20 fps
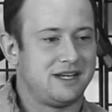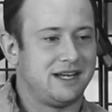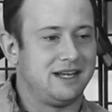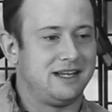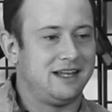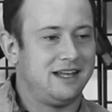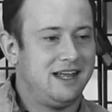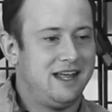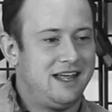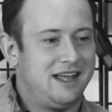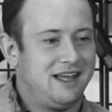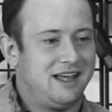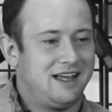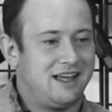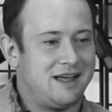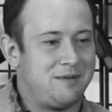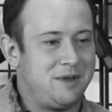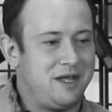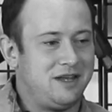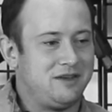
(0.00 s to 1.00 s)
like,
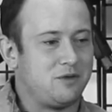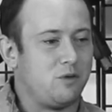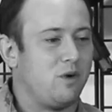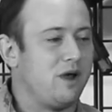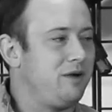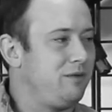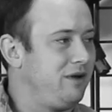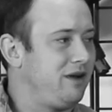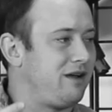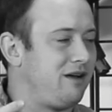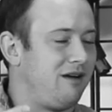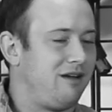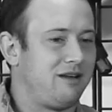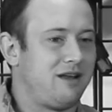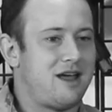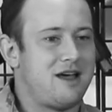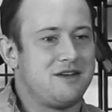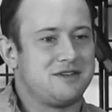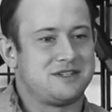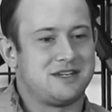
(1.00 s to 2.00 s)
I mean, the way we
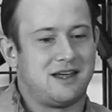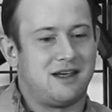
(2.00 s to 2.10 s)
call it now is